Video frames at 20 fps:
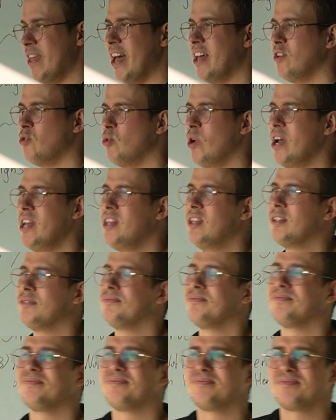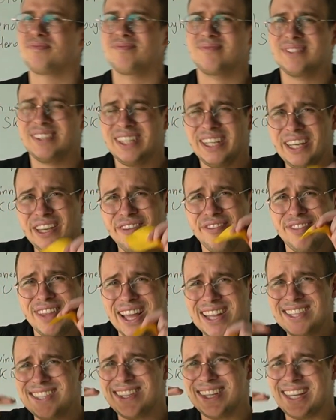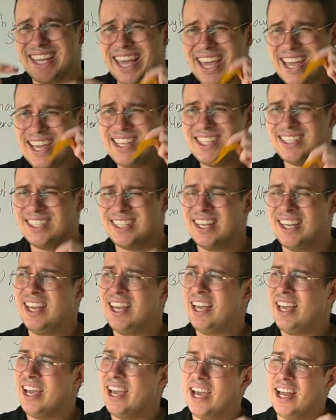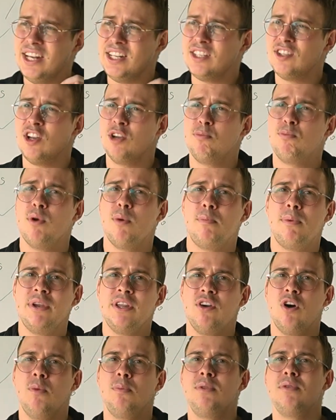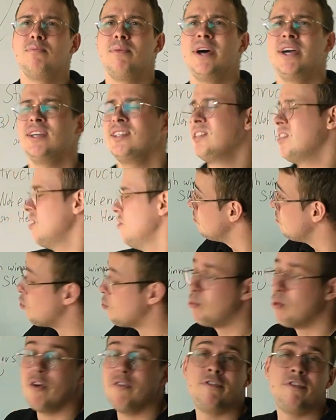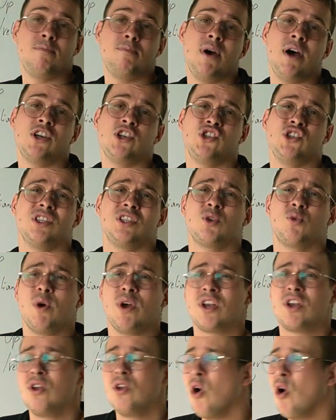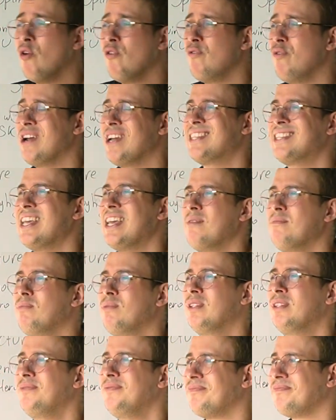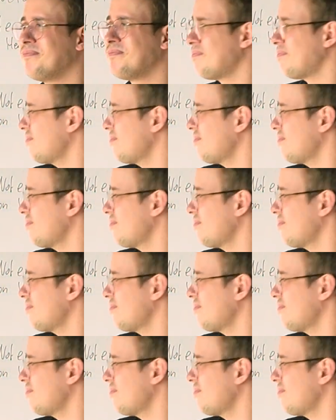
that, right? If that's the case and it's not properly optimized, your profit margin is quite low, for example,